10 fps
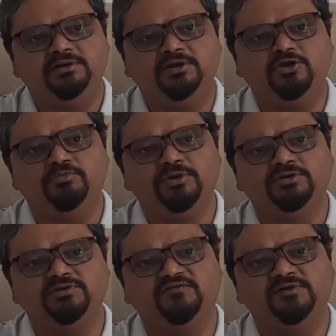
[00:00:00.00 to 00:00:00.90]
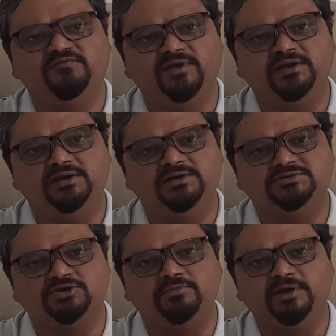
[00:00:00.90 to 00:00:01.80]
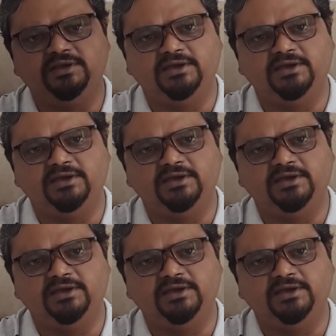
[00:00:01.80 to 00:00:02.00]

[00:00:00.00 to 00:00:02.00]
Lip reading: run your beautiful fingers on my